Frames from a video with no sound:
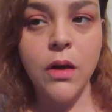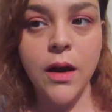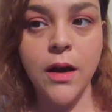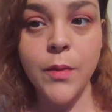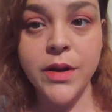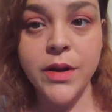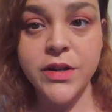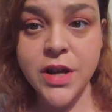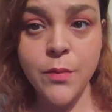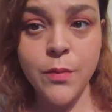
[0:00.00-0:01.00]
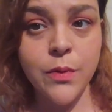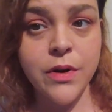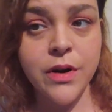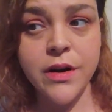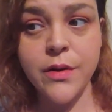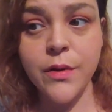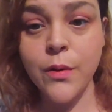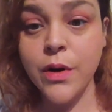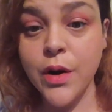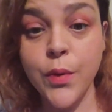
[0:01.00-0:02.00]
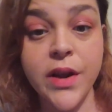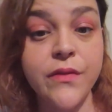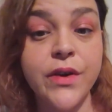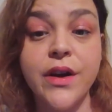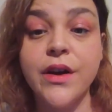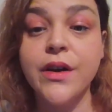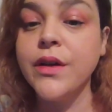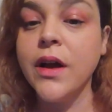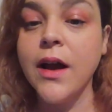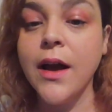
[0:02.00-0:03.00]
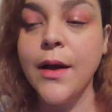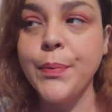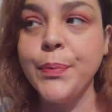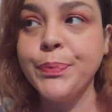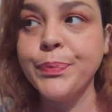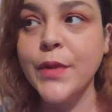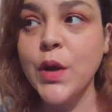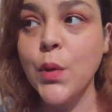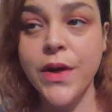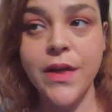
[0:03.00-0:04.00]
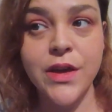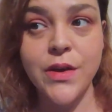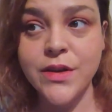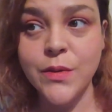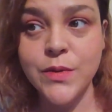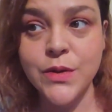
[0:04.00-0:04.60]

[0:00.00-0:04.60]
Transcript: on a Jamboard, or whatever way that you end up